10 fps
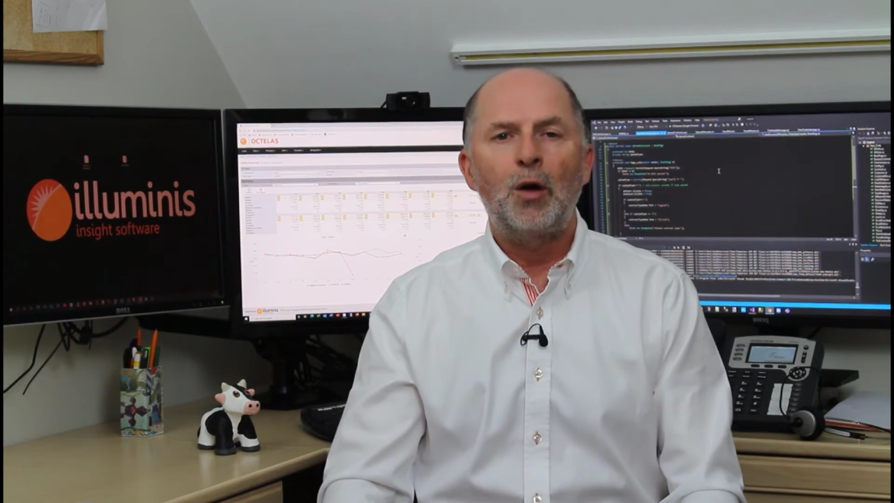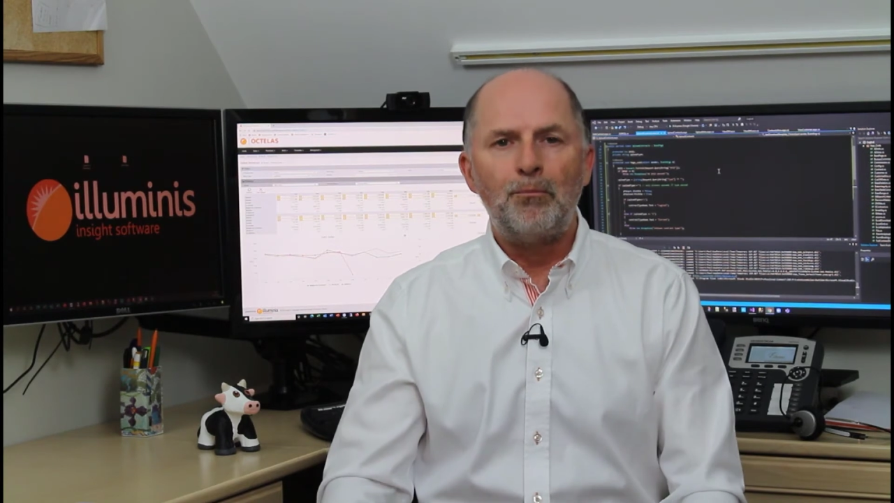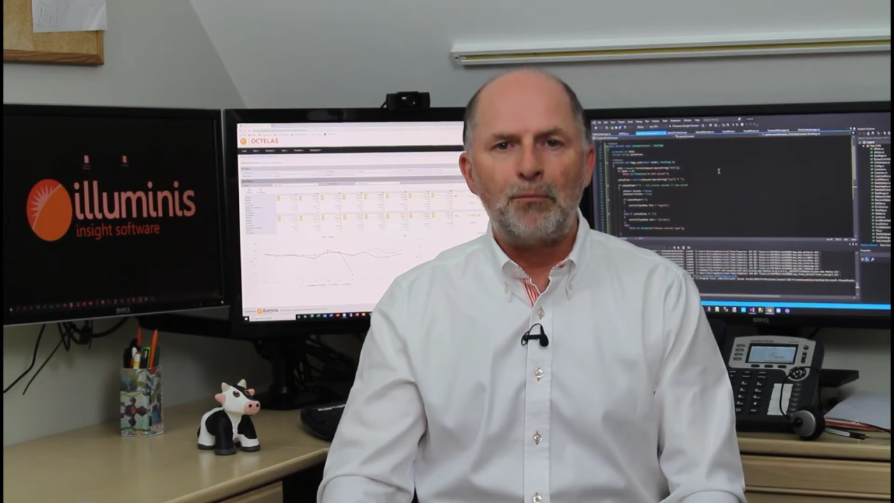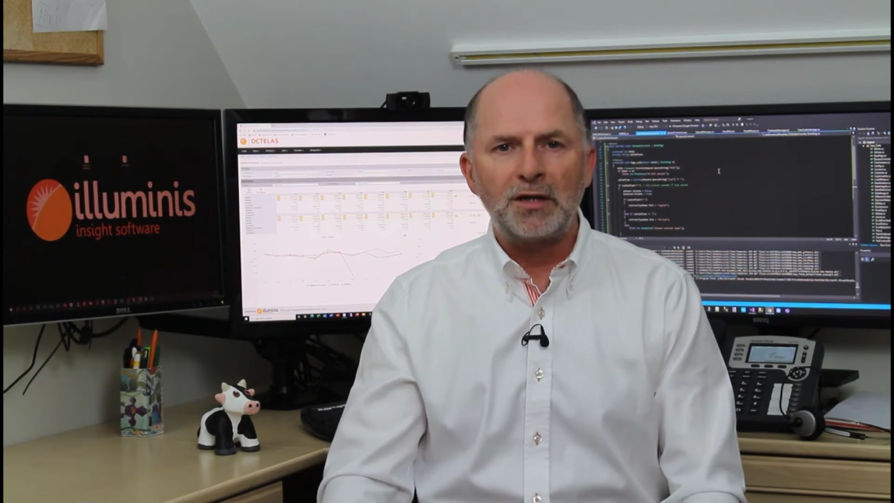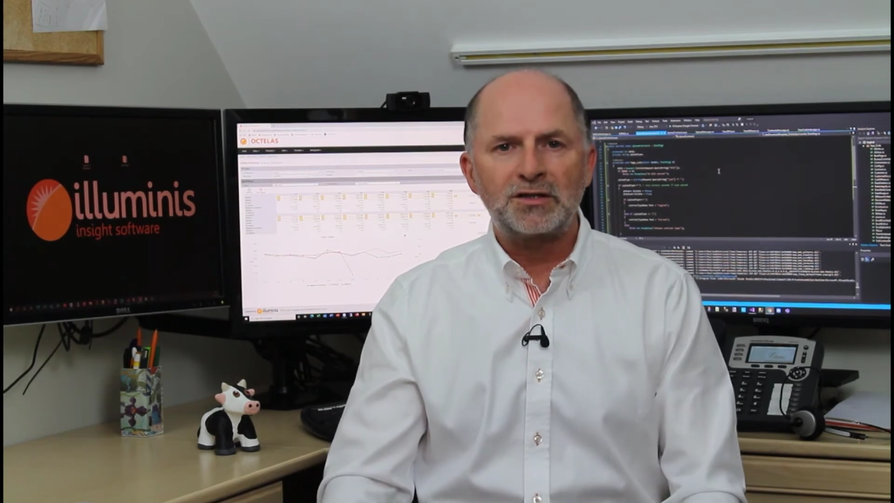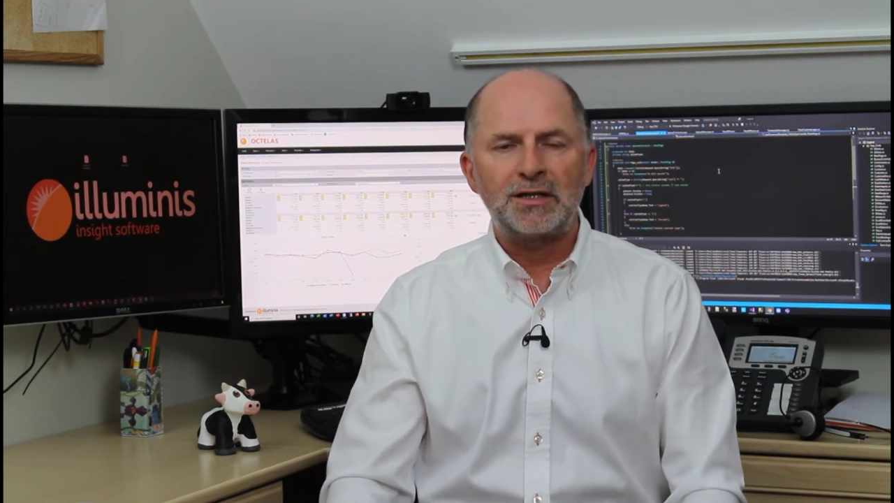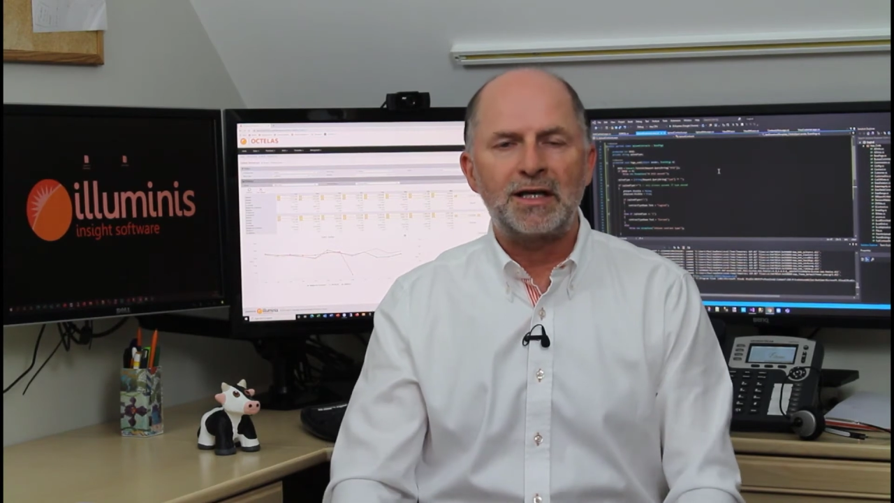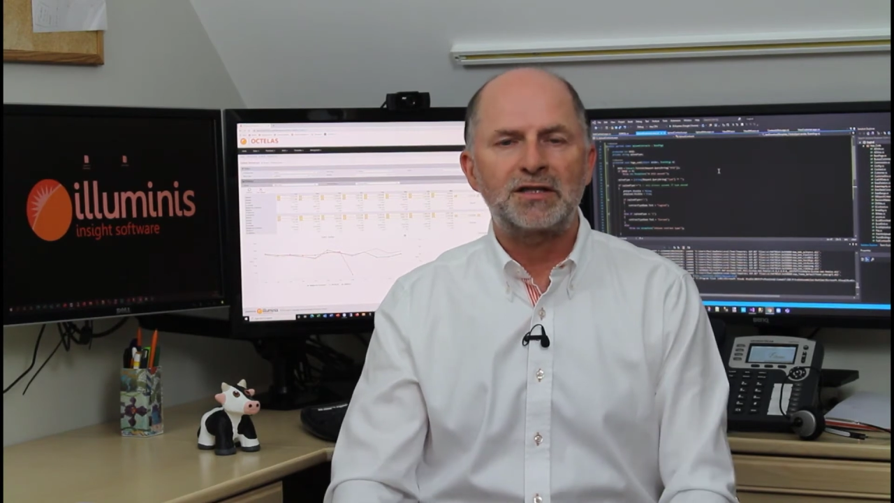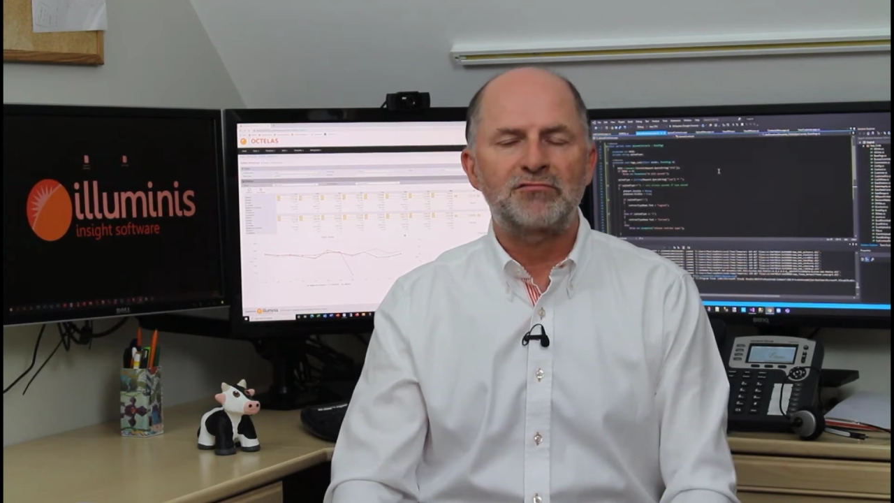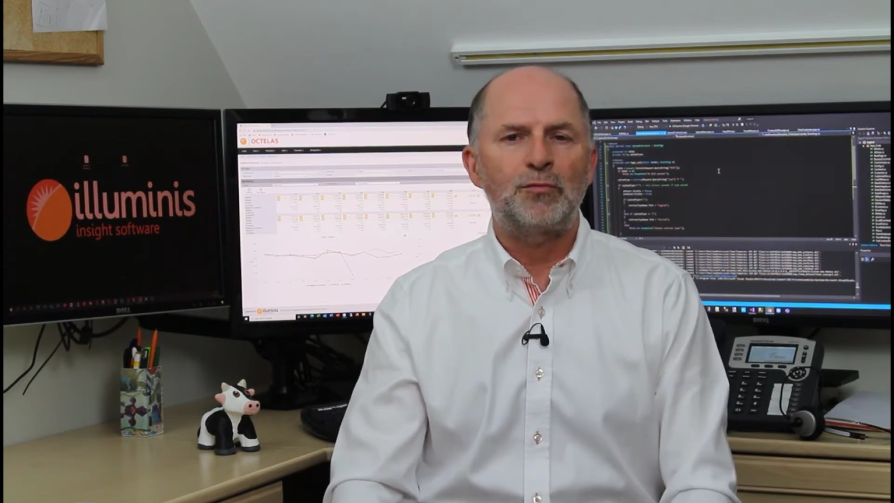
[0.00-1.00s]
much
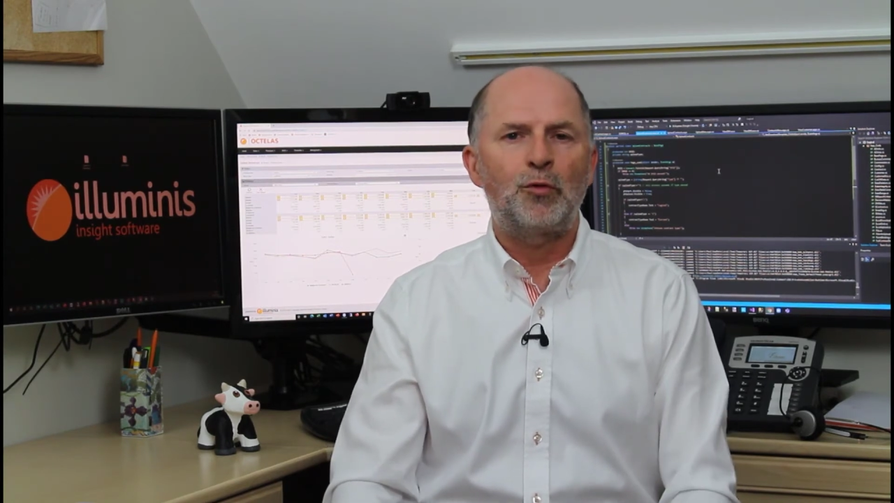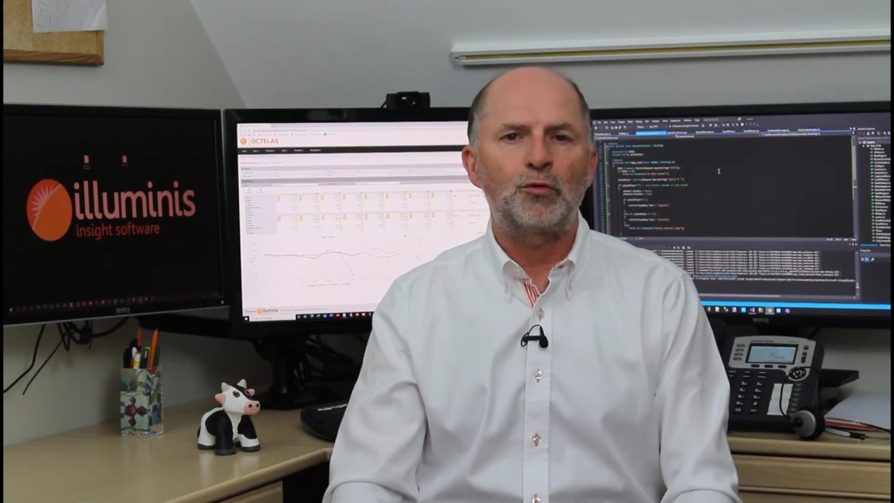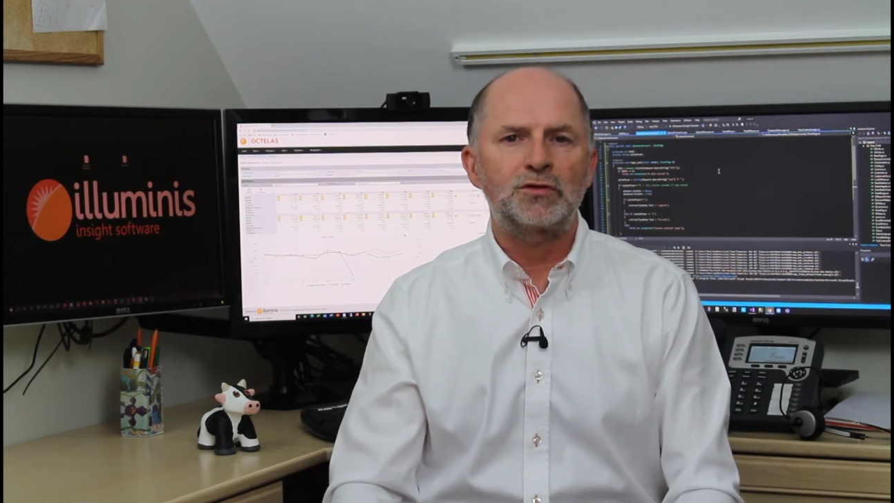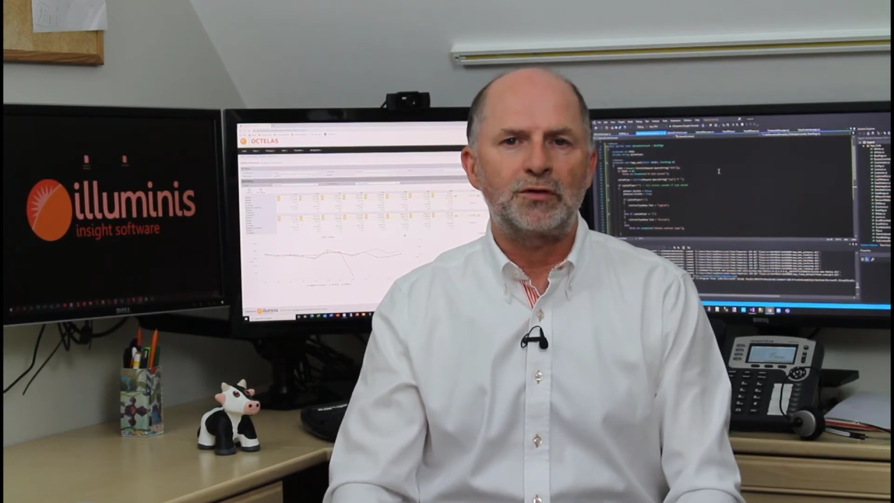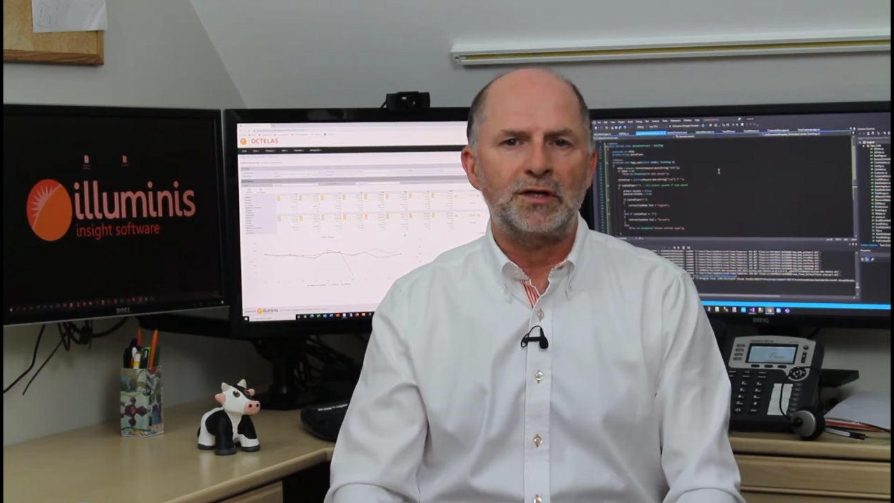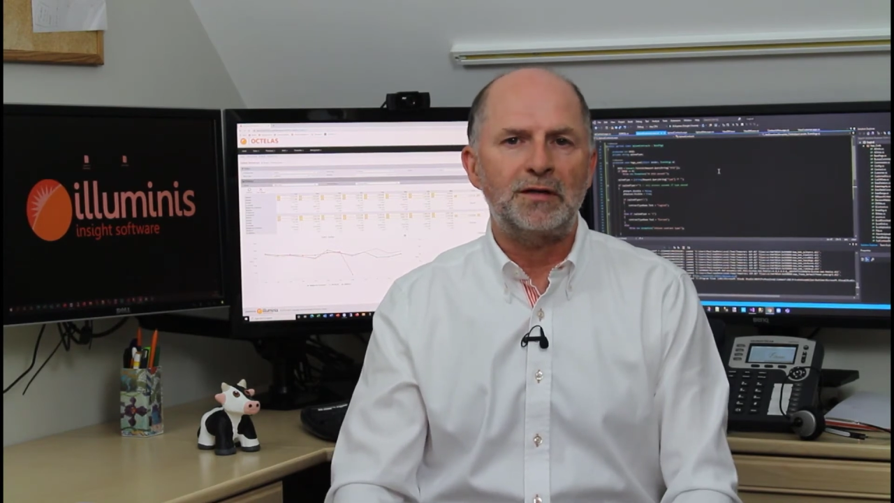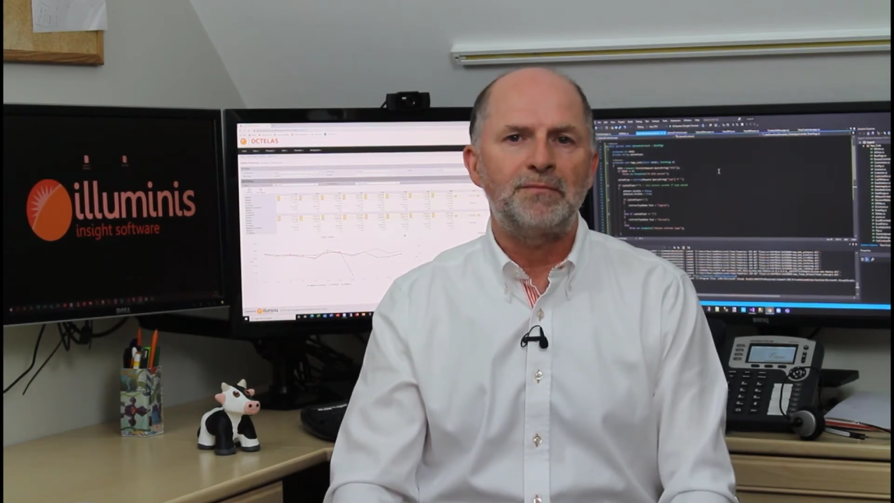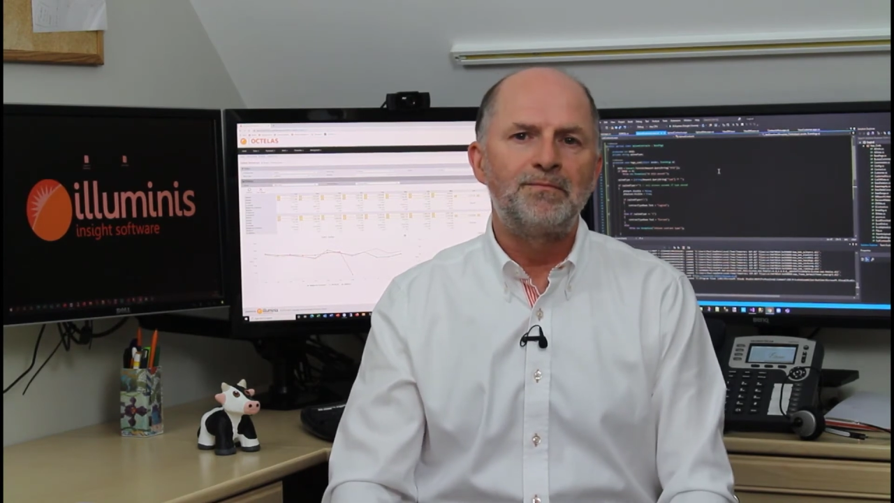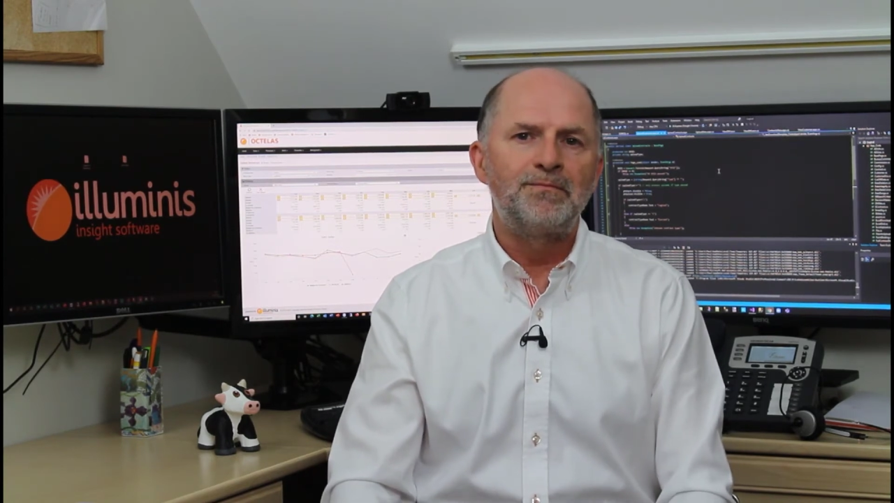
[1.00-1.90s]
less report on it.